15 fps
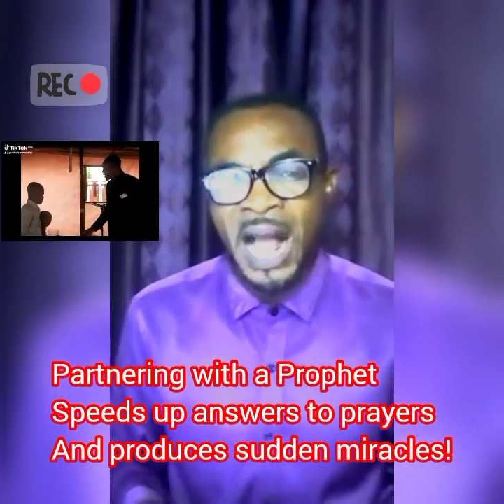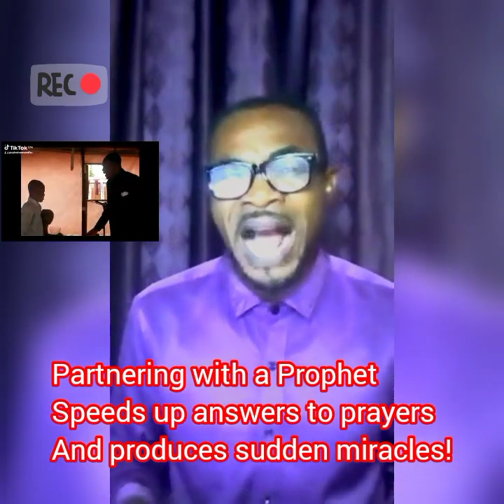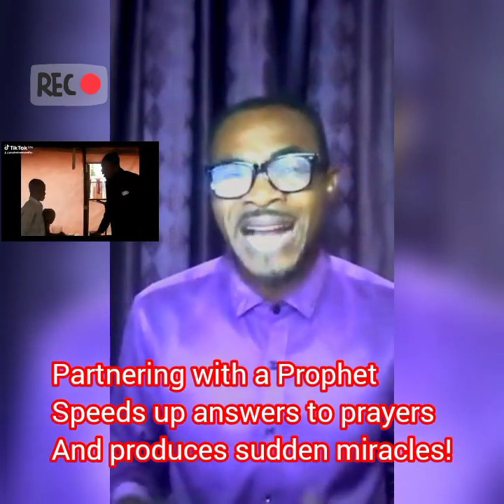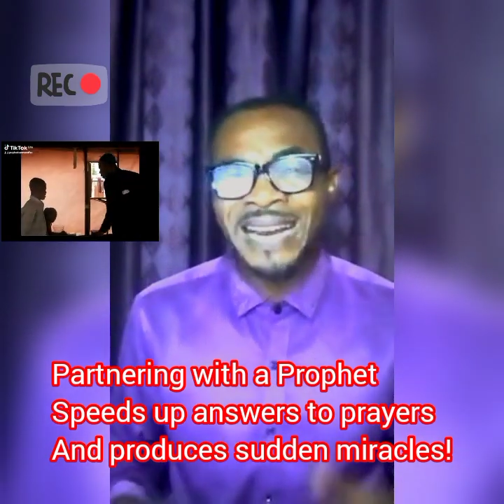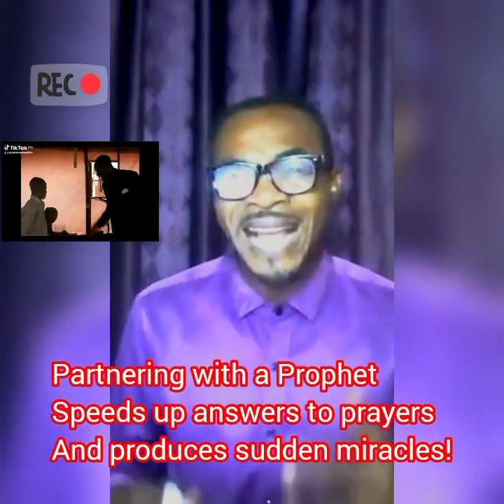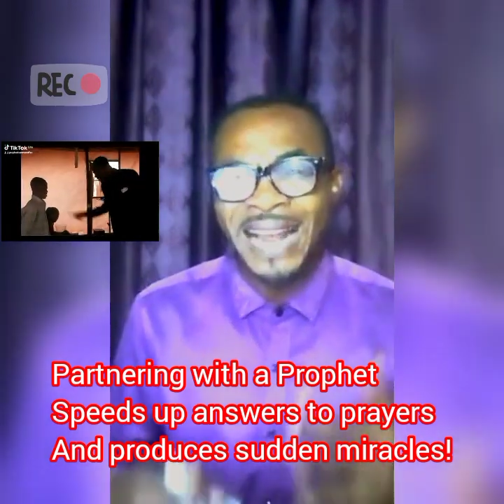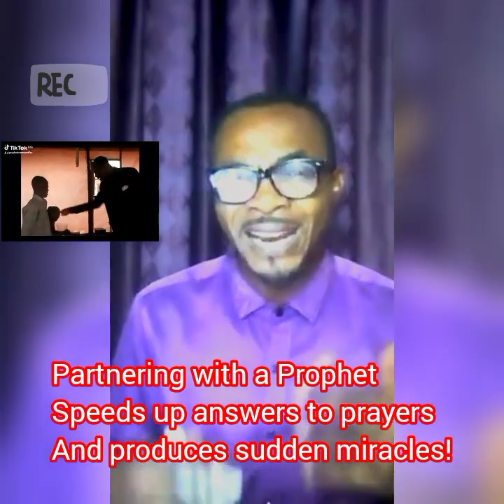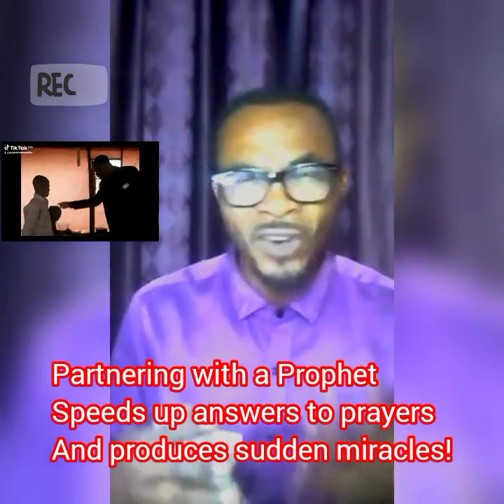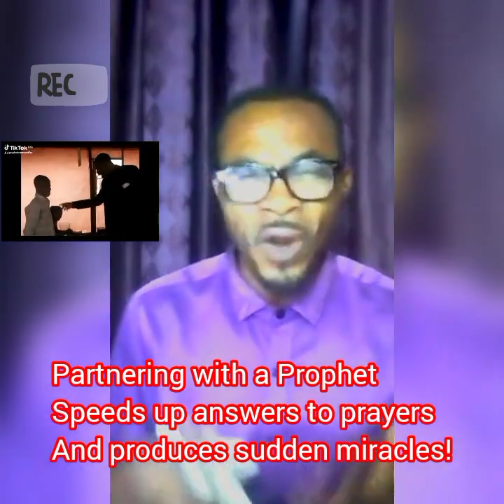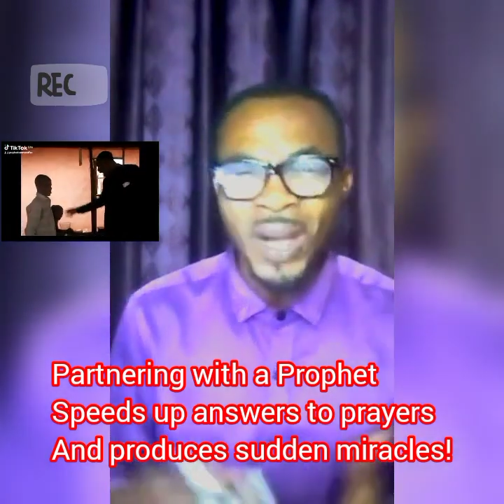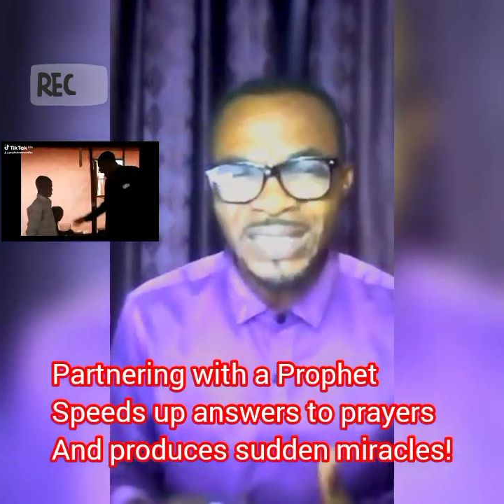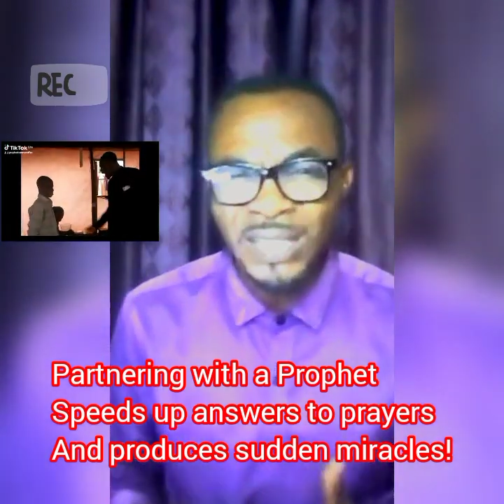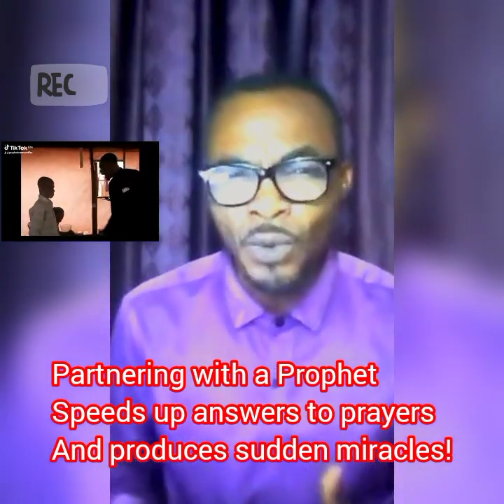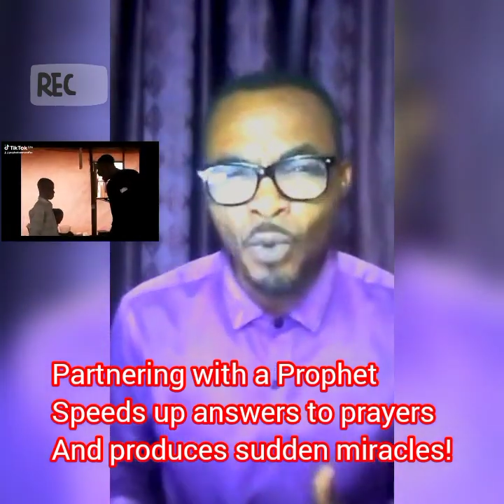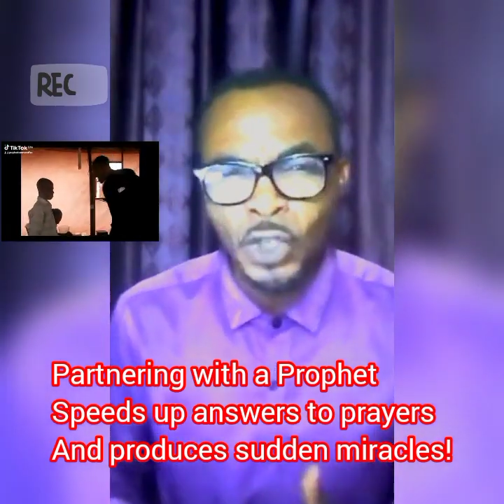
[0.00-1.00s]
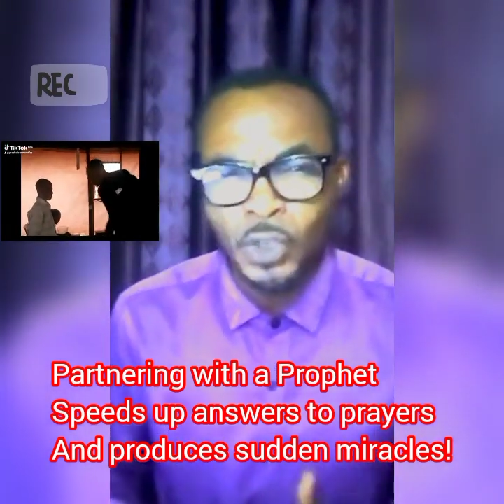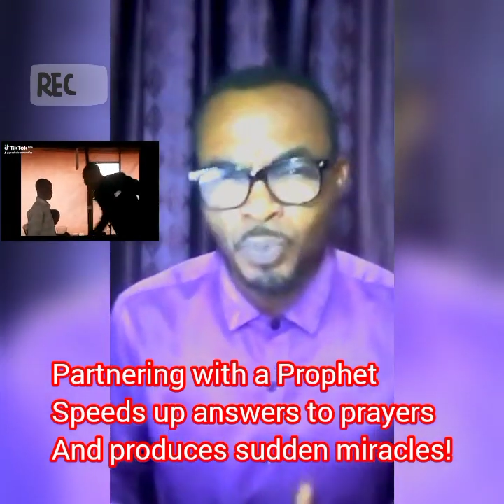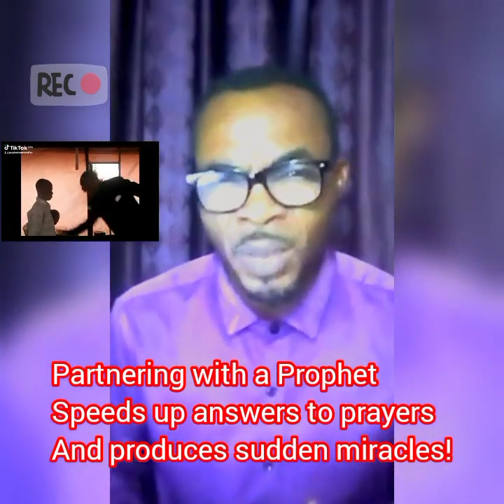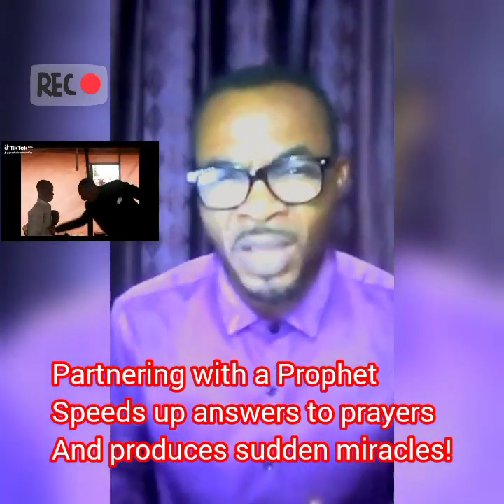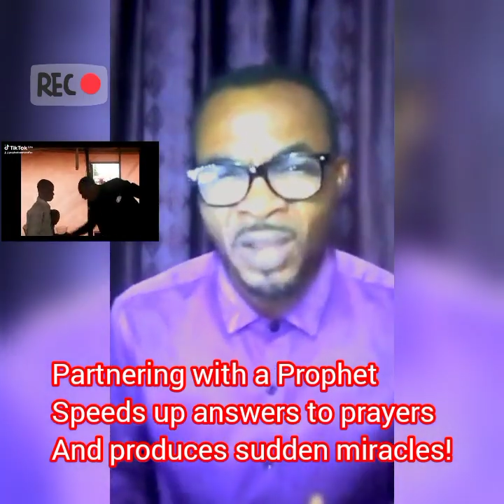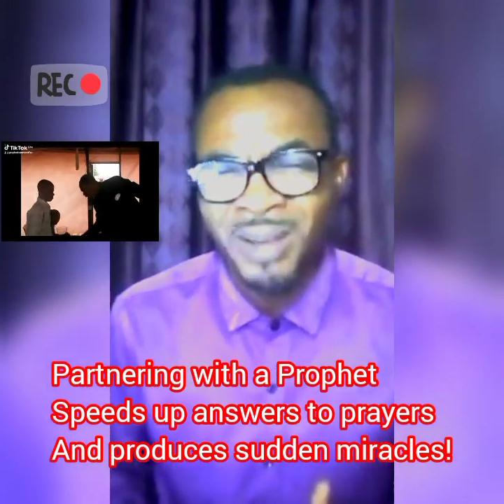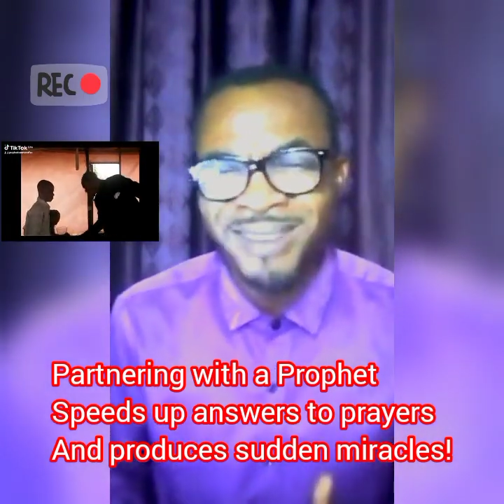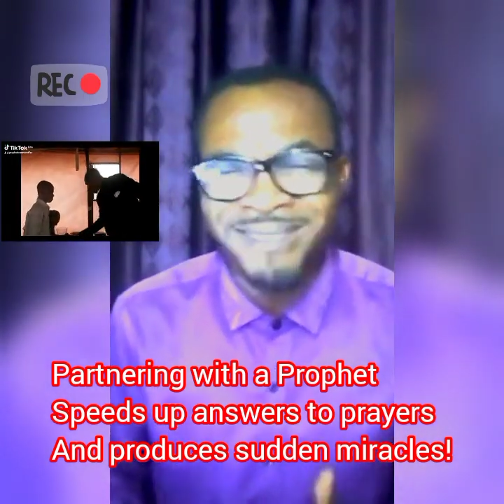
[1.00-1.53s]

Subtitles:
And the anointing will speak